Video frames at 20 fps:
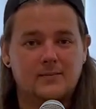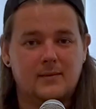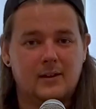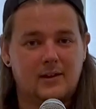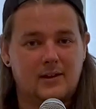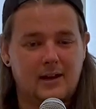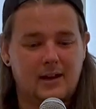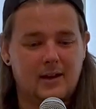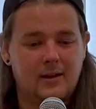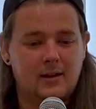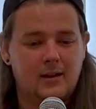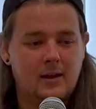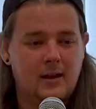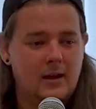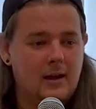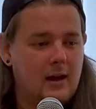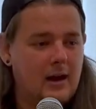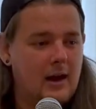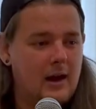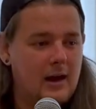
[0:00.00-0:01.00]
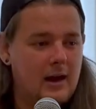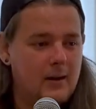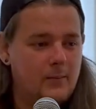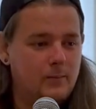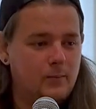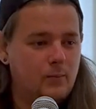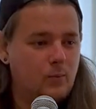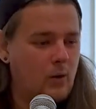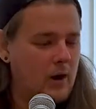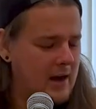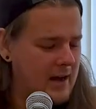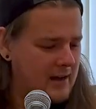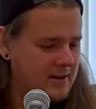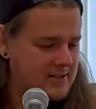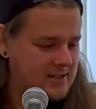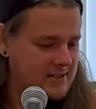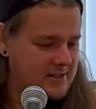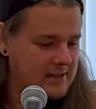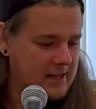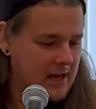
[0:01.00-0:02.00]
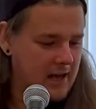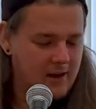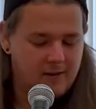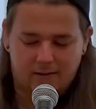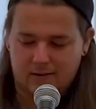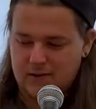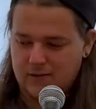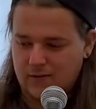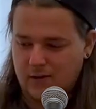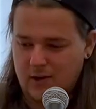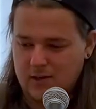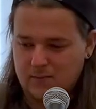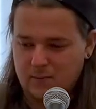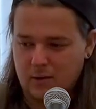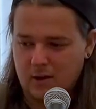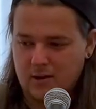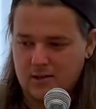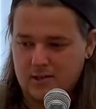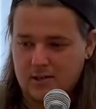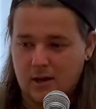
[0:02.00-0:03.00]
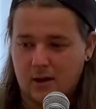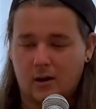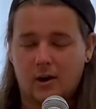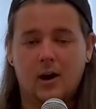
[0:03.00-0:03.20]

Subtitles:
Okay, what else is there as far as plugs go?